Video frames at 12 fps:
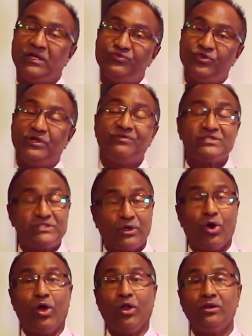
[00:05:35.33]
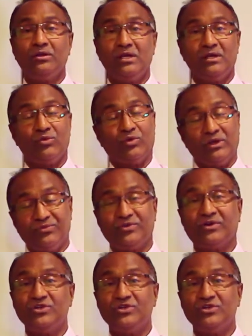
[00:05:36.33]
If you give us a call, one of